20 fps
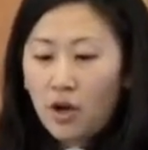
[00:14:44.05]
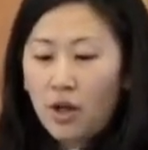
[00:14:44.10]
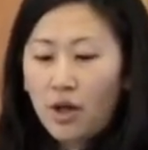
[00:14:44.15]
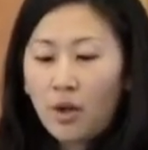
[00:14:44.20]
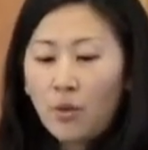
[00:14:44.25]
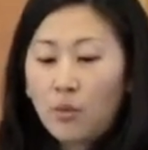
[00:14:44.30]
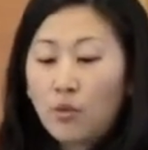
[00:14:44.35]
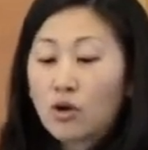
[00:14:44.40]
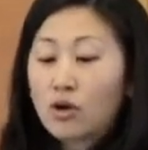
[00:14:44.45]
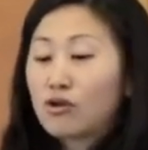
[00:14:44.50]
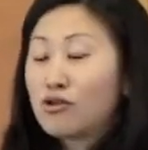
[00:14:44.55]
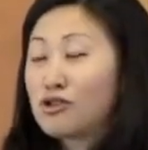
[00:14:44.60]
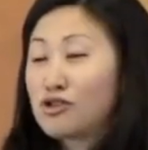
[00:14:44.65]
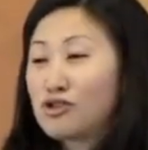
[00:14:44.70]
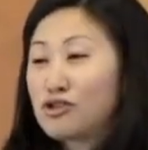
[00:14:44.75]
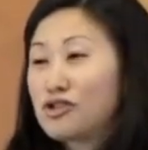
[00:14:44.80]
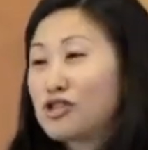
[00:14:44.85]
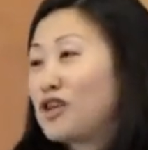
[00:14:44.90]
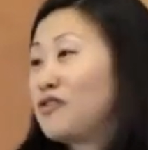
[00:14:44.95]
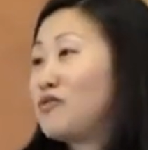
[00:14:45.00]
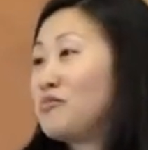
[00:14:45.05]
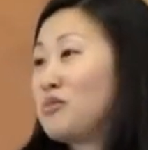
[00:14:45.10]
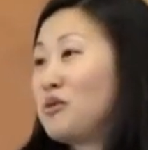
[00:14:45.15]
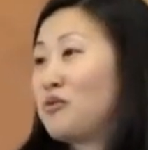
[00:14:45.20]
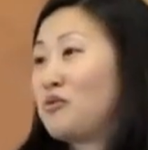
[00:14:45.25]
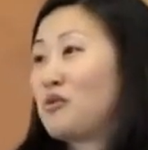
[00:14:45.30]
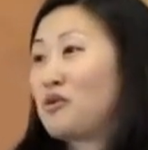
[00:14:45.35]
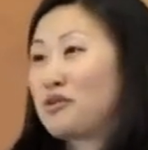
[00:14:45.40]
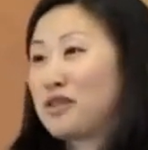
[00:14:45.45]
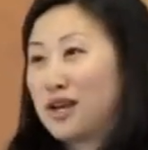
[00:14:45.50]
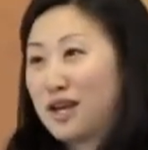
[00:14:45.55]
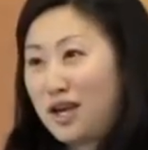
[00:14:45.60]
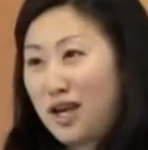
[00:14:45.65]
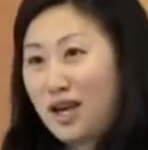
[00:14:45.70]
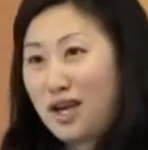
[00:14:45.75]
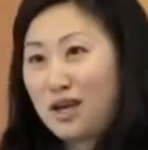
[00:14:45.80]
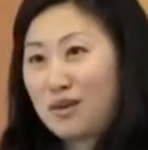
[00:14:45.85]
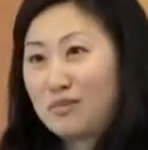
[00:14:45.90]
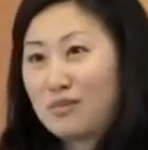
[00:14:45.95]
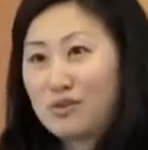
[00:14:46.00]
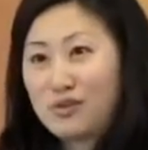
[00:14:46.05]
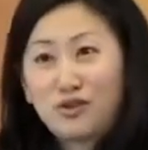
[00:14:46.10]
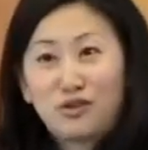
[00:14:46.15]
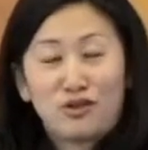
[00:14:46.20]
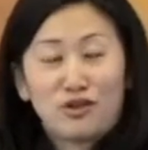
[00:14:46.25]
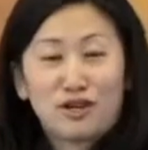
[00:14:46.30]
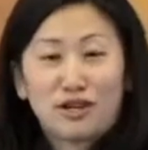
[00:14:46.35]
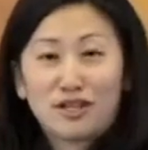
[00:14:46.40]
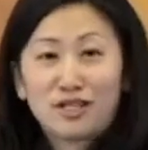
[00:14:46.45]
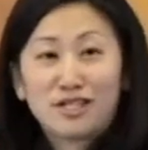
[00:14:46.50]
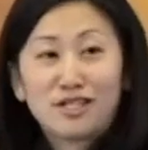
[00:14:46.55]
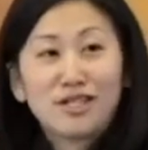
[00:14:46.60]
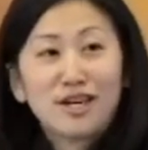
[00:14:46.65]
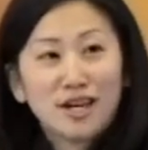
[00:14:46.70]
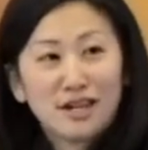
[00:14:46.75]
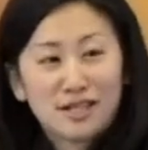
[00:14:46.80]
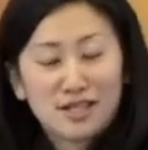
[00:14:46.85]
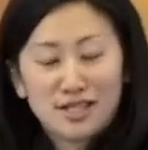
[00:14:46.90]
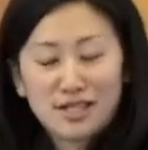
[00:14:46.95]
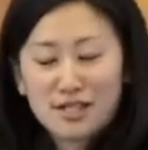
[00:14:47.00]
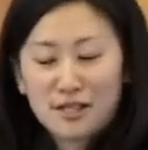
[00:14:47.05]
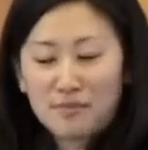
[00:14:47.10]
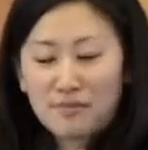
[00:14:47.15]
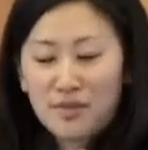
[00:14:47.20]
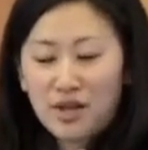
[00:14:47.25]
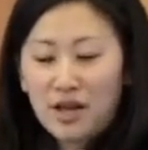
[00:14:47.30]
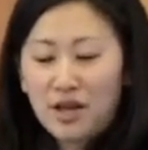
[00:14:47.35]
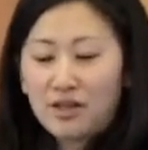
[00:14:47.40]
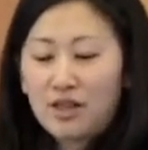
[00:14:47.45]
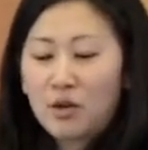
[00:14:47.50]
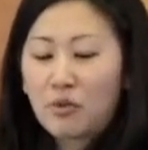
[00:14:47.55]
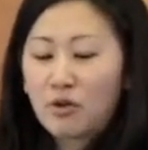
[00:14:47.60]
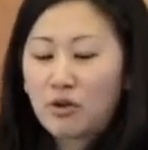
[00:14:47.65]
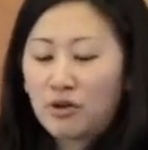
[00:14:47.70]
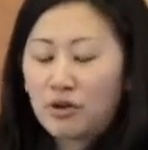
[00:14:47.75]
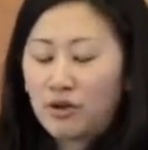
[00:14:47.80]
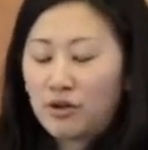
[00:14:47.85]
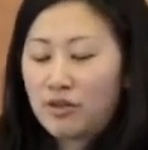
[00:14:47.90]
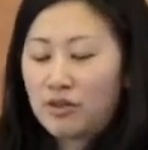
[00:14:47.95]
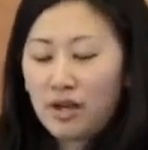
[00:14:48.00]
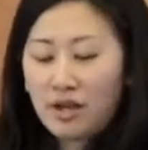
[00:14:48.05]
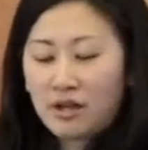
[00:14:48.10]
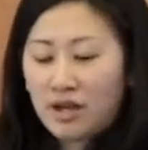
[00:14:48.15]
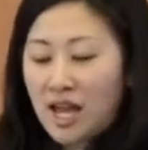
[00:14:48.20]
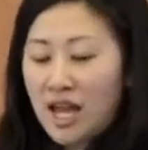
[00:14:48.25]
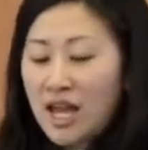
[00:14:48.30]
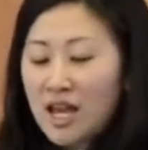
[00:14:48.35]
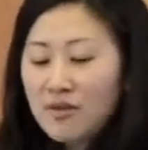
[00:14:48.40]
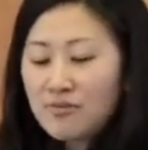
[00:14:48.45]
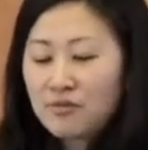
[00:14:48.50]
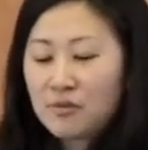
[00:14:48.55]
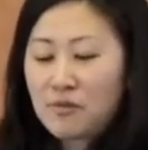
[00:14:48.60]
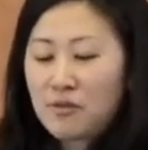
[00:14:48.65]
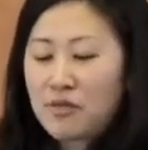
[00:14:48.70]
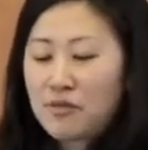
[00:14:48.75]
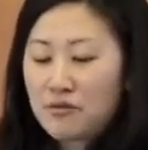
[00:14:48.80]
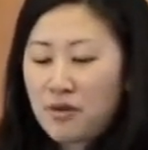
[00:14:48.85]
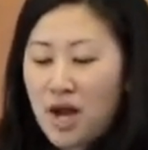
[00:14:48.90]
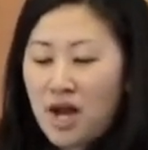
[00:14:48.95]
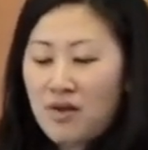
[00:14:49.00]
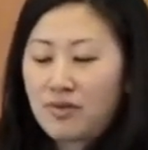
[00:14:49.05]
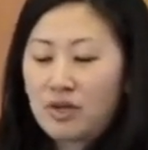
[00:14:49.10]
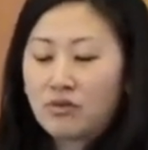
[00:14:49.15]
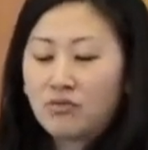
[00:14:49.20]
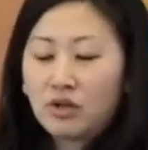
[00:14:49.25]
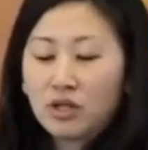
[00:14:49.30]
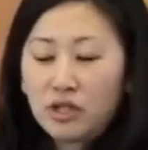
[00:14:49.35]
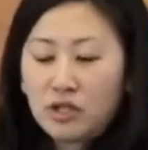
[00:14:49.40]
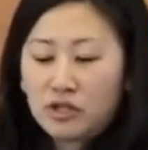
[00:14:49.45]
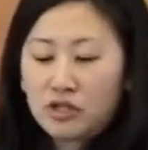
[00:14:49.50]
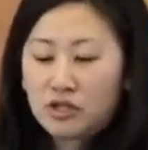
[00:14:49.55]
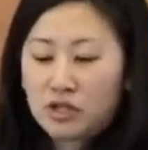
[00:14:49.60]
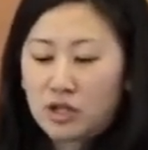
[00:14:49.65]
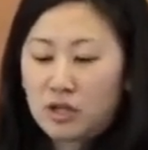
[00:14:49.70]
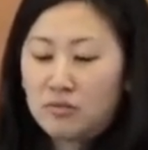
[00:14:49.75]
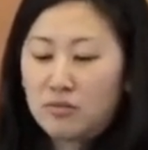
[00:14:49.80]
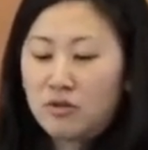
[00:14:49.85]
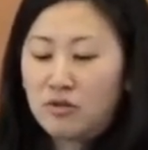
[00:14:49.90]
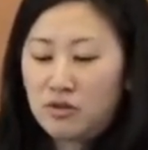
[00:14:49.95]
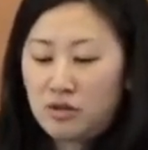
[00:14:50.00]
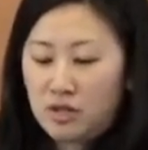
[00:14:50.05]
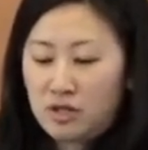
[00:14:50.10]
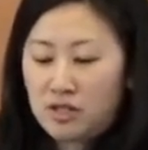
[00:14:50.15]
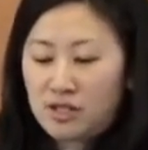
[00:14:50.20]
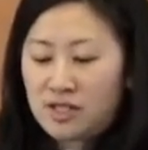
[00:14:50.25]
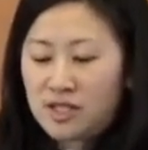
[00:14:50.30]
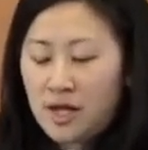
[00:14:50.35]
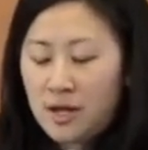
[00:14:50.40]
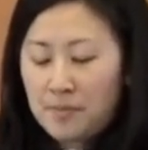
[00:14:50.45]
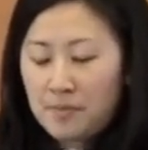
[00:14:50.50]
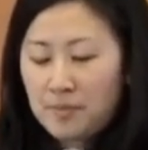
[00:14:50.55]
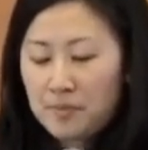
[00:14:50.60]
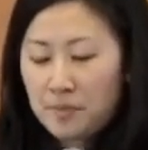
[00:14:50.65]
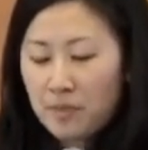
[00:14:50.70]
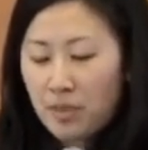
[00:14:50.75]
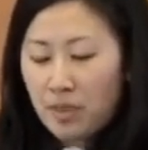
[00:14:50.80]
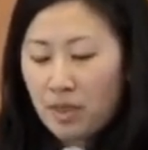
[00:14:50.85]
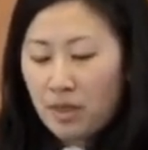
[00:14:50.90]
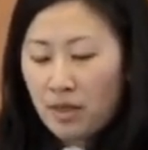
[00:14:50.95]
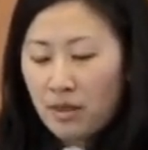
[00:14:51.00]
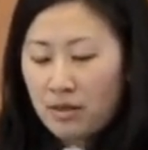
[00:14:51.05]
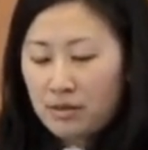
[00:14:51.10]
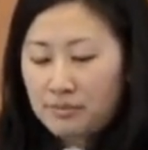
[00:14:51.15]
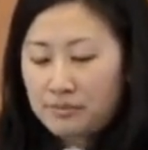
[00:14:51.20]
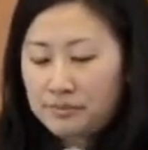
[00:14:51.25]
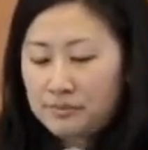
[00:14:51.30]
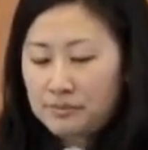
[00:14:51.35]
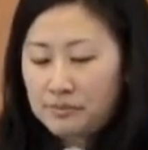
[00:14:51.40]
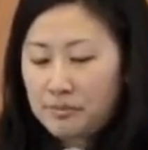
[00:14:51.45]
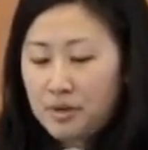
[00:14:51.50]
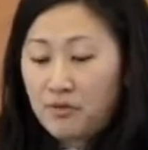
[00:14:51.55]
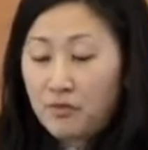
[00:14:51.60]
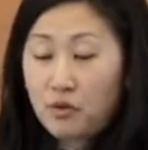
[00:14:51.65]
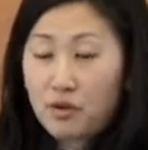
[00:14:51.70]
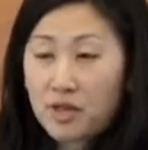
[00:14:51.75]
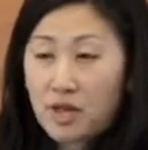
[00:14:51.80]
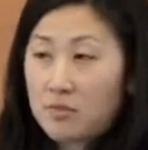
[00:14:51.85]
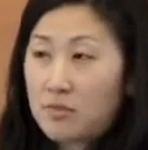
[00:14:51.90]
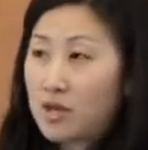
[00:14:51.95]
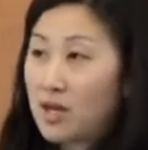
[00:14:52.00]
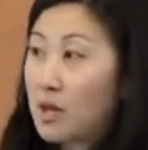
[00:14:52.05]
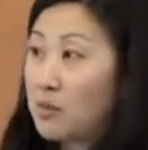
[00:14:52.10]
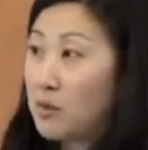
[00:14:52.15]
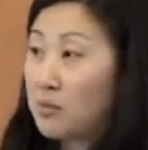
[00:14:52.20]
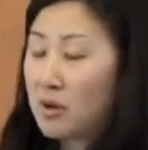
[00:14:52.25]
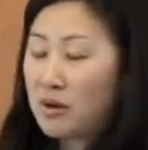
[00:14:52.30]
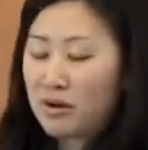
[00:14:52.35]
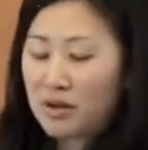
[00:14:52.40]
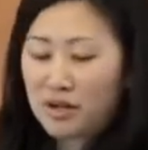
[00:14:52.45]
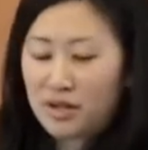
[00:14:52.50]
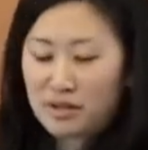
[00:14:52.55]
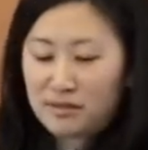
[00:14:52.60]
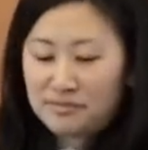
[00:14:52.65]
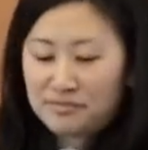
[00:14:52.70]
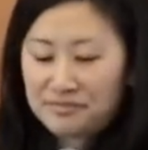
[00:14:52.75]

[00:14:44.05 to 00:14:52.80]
were Christians even before they came to the United States. They came from thriving religious communities before they became American.